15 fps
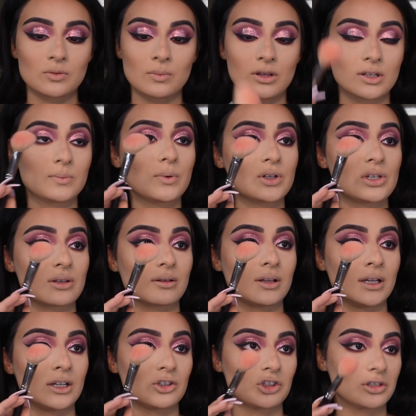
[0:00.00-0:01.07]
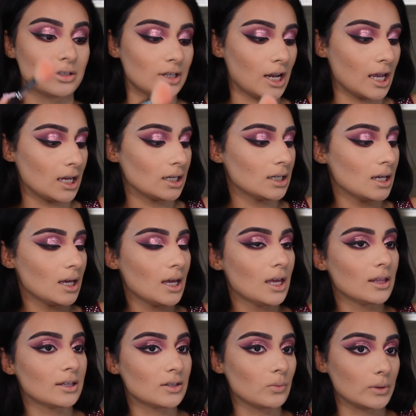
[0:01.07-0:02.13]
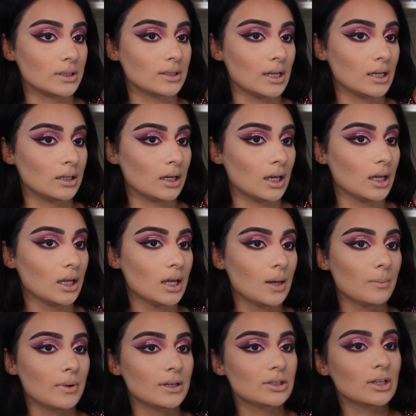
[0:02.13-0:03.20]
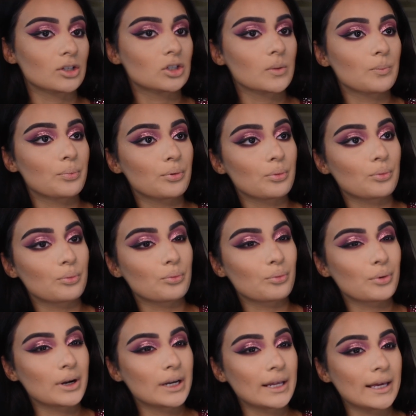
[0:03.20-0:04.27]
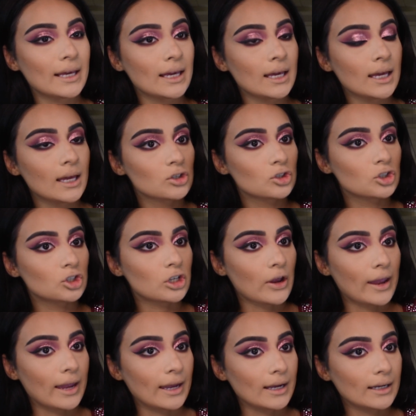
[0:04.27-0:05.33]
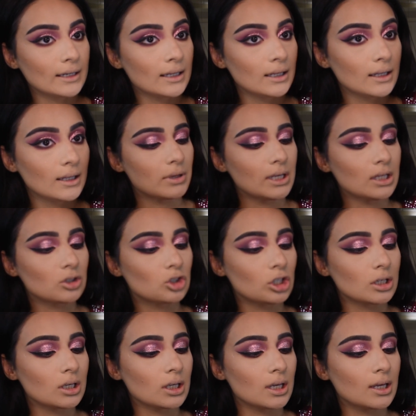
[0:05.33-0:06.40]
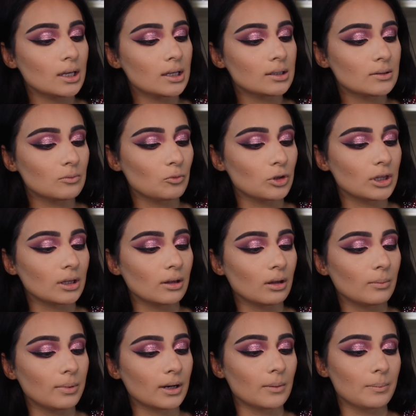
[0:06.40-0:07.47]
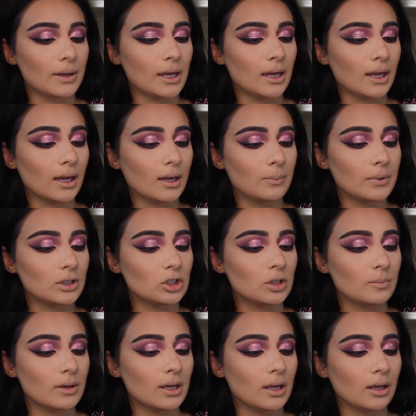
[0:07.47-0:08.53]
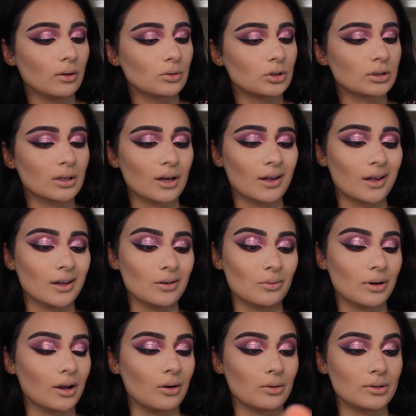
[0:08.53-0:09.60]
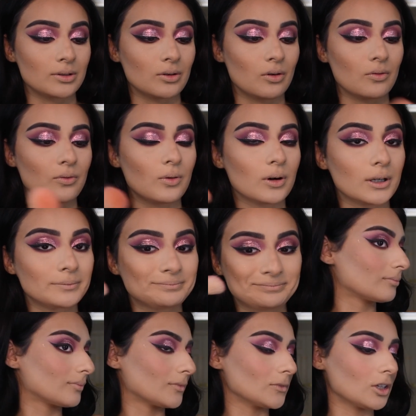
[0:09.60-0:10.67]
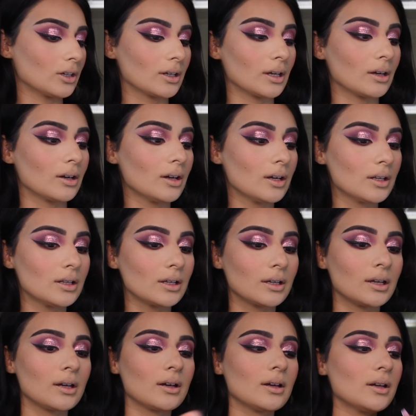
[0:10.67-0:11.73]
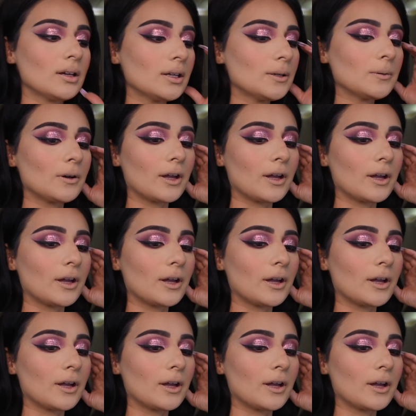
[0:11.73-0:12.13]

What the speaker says: This brush is clean, it just stained. This is what stained it. But it's such a pretty shade, peachy with a little bit of pink, peachy pink, which is kind of what I always go for. Looking good, looking good.